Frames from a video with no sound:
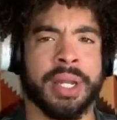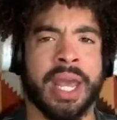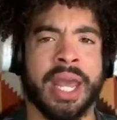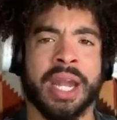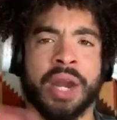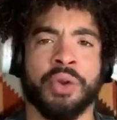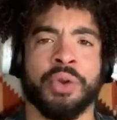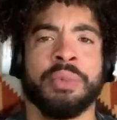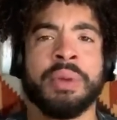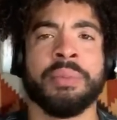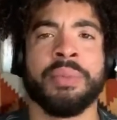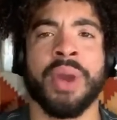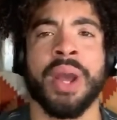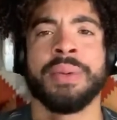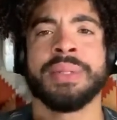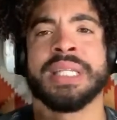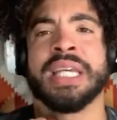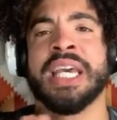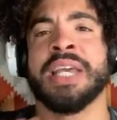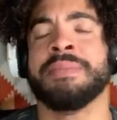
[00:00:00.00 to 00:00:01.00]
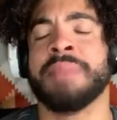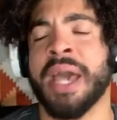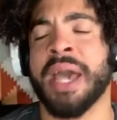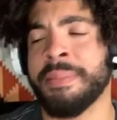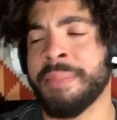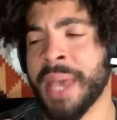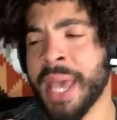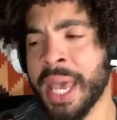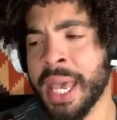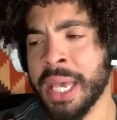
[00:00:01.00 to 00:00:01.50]
and I remember I was in my
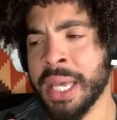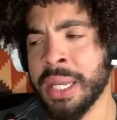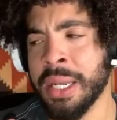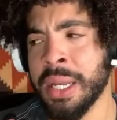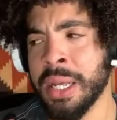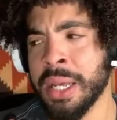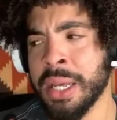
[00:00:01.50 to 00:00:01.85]
bed.